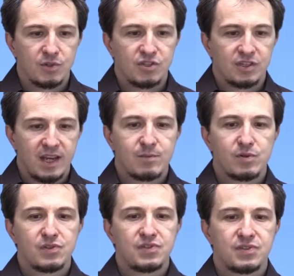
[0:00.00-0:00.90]
which
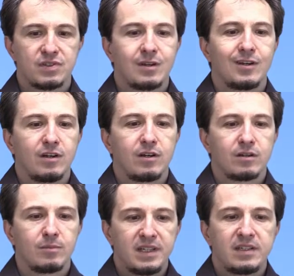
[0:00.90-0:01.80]
enables
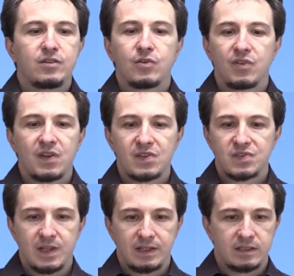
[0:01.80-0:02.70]
completely new
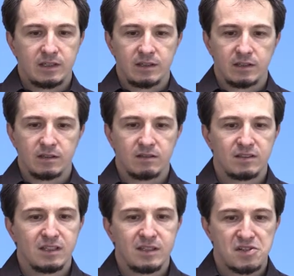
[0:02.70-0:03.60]
things that
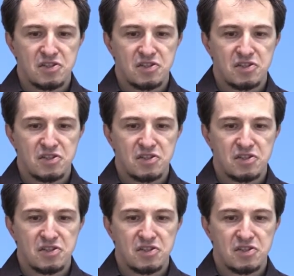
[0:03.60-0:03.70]
didn't